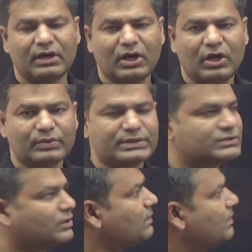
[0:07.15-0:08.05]
How can
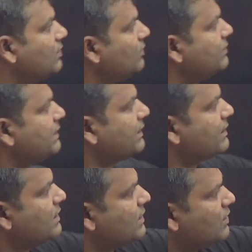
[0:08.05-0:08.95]
solve? Look here.
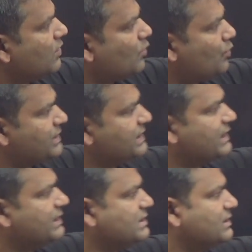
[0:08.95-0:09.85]
What is the
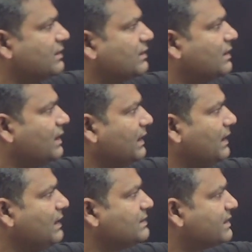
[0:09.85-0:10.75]
condition?
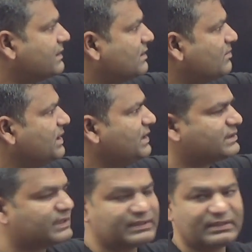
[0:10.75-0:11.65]
A is greater than b is
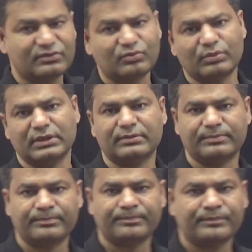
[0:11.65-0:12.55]
greater than 1.
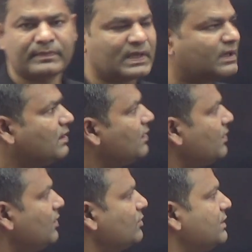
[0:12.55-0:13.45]

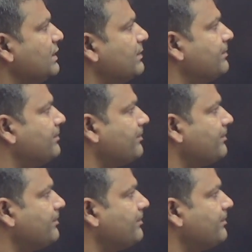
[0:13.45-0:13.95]
Look here.